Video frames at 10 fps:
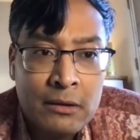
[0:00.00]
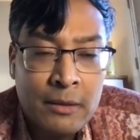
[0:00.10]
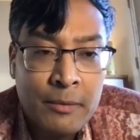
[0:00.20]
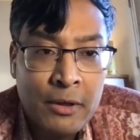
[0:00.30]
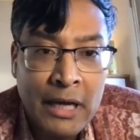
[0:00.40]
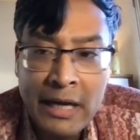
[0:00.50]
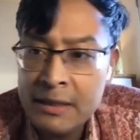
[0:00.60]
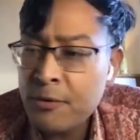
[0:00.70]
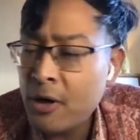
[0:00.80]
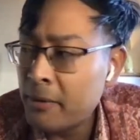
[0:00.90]
Some of you
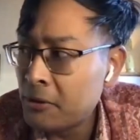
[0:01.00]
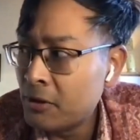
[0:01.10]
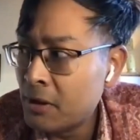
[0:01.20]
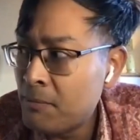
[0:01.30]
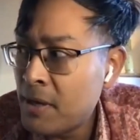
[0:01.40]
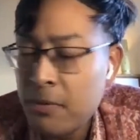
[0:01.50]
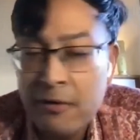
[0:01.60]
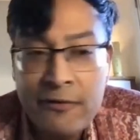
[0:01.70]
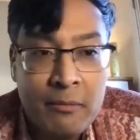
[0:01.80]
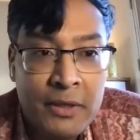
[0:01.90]
guys probably know the
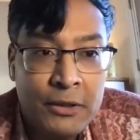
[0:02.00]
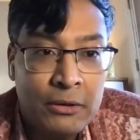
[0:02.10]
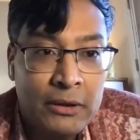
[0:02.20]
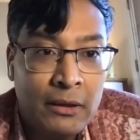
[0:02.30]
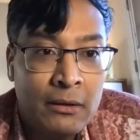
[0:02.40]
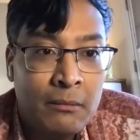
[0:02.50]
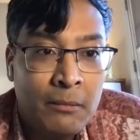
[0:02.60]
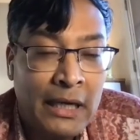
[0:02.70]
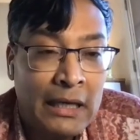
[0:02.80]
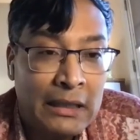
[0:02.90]
people from Medulin,
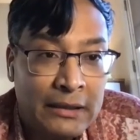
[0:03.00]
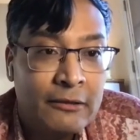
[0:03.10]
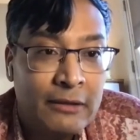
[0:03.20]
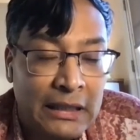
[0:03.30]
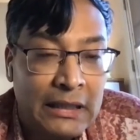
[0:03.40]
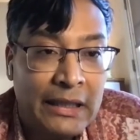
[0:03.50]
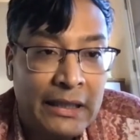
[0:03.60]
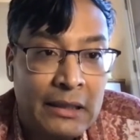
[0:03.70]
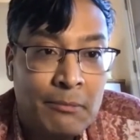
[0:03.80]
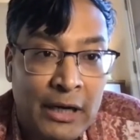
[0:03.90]
but I literally
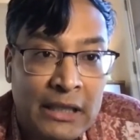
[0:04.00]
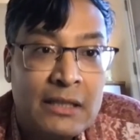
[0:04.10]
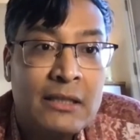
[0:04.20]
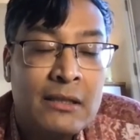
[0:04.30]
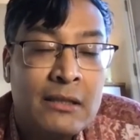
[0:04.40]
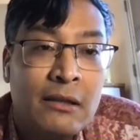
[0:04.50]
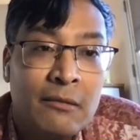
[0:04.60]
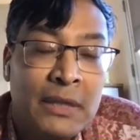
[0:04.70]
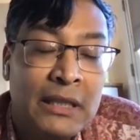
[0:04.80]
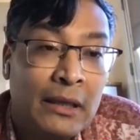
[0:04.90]
laid the bricks
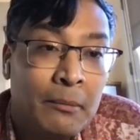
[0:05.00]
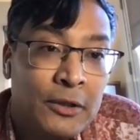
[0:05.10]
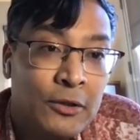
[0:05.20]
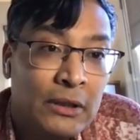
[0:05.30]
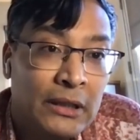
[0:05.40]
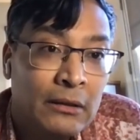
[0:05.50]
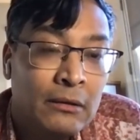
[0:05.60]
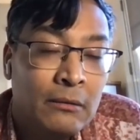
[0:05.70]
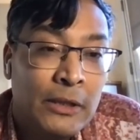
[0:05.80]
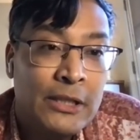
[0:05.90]
of building
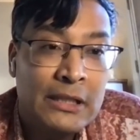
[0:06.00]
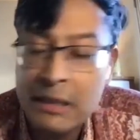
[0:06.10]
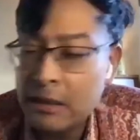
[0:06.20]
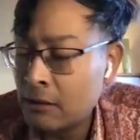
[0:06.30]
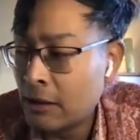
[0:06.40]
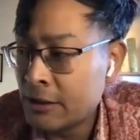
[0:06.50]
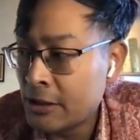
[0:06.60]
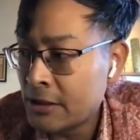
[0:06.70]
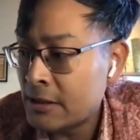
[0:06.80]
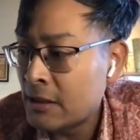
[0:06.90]
Medulin, which is the
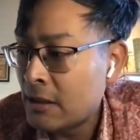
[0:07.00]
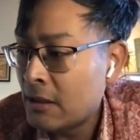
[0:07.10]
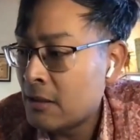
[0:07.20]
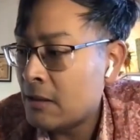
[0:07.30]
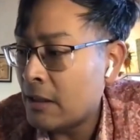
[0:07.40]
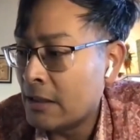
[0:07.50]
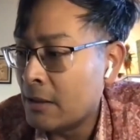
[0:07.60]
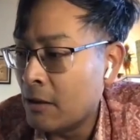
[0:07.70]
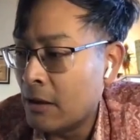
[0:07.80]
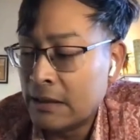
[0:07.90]
largest,
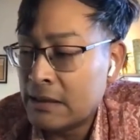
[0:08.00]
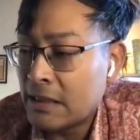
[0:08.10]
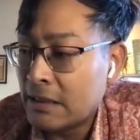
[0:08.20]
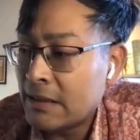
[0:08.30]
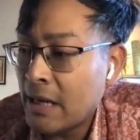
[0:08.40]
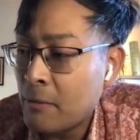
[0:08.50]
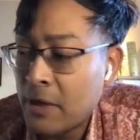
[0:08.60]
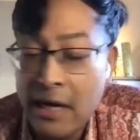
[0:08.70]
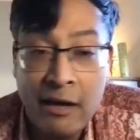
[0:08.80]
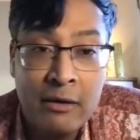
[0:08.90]
at least at the
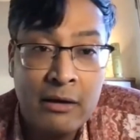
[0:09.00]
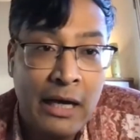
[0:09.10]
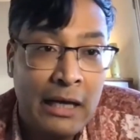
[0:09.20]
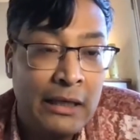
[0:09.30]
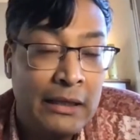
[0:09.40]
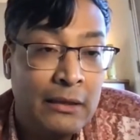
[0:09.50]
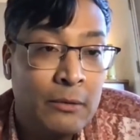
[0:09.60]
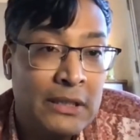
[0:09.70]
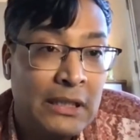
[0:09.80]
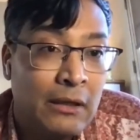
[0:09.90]
time when I led
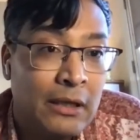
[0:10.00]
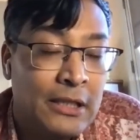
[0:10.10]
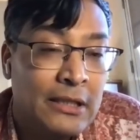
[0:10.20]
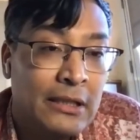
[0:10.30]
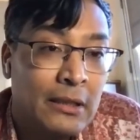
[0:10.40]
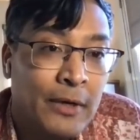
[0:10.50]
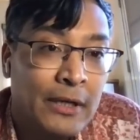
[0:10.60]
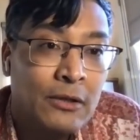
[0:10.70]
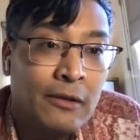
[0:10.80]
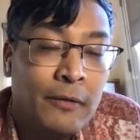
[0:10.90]
it, was the largest
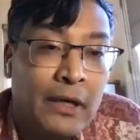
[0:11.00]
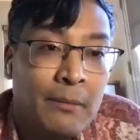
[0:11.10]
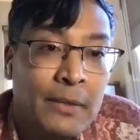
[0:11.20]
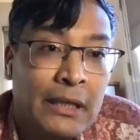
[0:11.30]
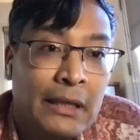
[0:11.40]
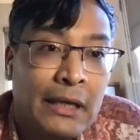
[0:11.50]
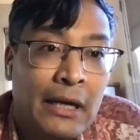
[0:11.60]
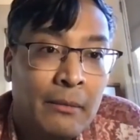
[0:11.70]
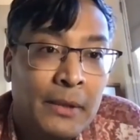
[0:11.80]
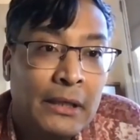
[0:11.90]
enterprise software company in the
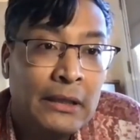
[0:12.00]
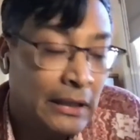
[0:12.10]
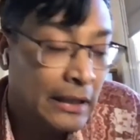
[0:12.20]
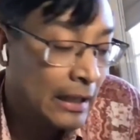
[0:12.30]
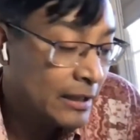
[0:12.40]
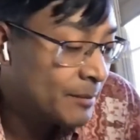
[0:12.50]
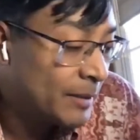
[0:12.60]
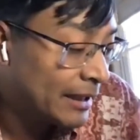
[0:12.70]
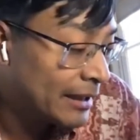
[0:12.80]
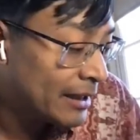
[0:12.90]
Caribbean, in the
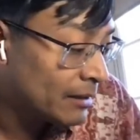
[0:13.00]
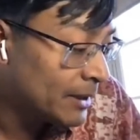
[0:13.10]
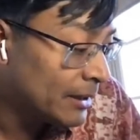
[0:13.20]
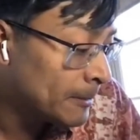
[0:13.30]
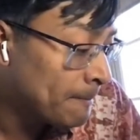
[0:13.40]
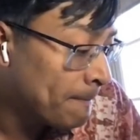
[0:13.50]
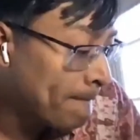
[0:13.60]
English-speaking Caribbean.